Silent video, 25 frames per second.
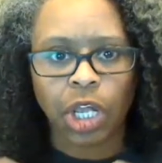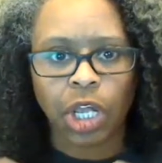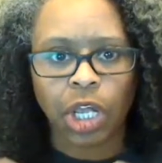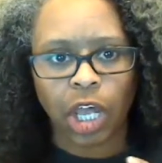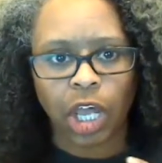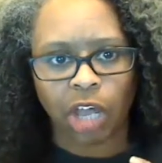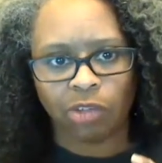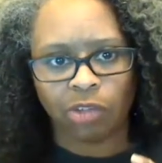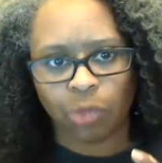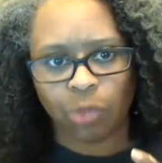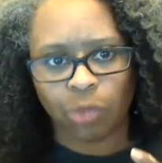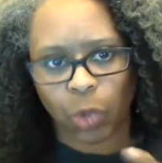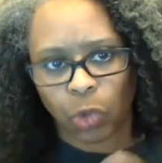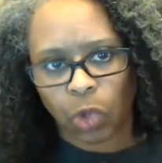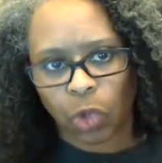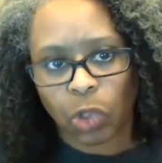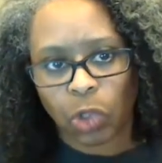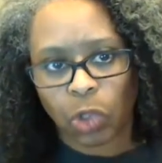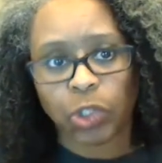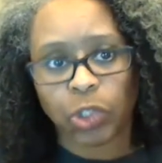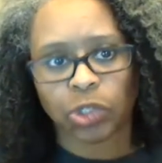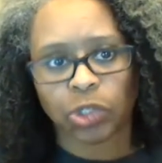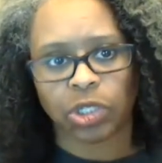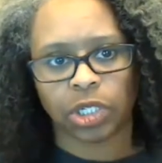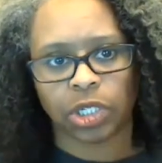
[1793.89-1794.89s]
of both
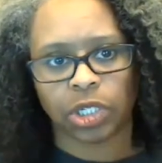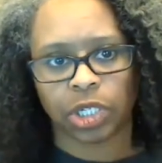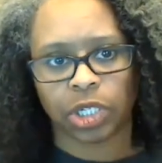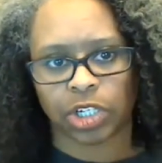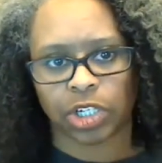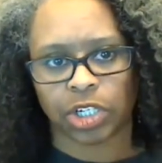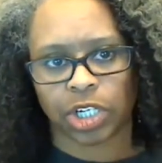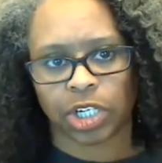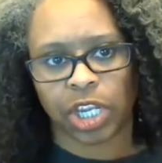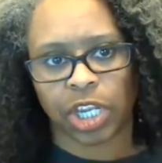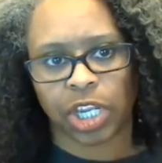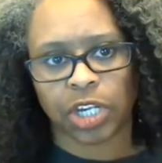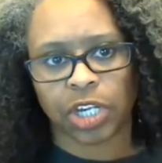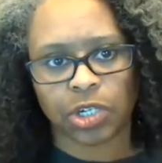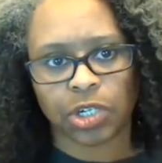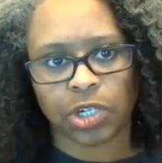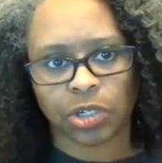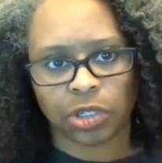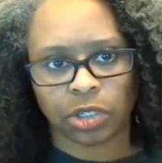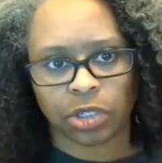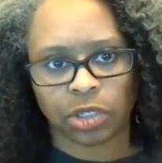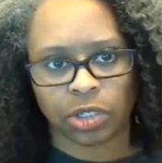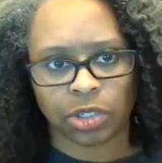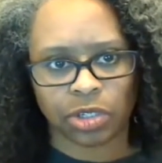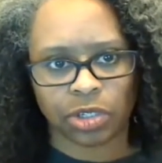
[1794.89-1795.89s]
cultural and educational
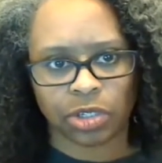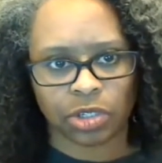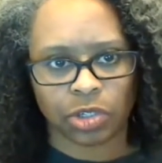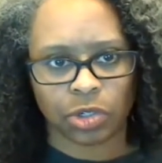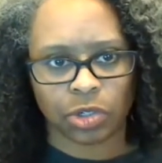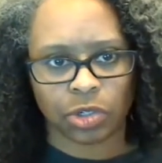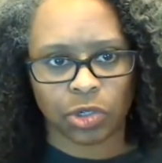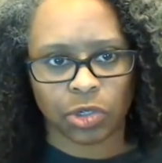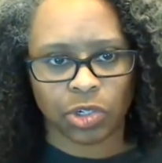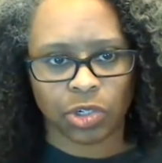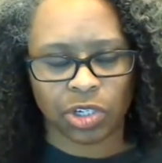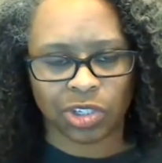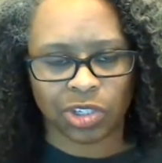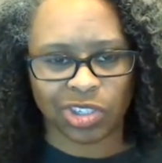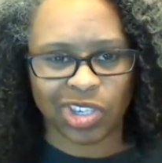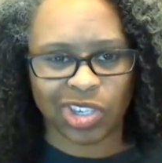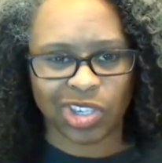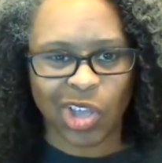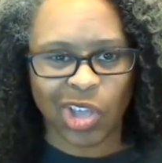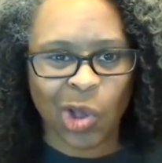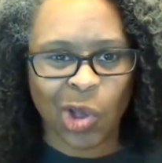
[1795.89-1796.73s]
institutions